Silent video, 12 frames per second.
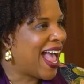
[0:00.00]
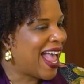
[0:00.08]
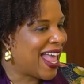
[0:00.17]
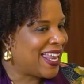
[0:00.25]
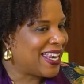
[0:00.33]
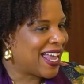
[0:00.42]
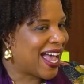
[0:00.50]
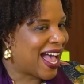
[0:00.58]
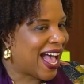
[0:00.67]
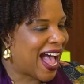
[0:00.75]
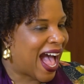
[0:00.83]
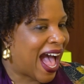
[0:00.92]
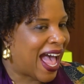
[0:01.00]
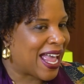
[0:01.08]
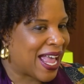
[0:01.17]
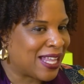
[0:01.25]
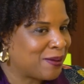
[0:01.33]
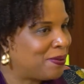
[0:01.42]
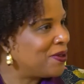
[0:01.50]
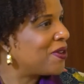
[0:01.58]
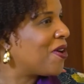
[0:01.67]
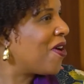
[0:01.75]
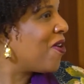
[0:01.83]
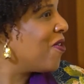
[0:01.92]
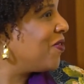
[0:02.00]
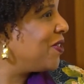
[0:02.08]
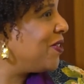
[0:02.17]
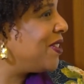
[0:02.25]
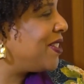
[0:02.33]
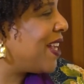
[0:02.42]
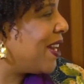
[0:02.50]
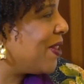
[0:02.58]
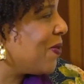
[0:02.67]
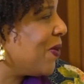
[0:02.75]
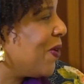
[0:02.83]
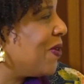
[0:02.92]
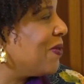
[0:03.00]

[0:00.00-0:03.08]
And I had to pull the car over to the side of the road.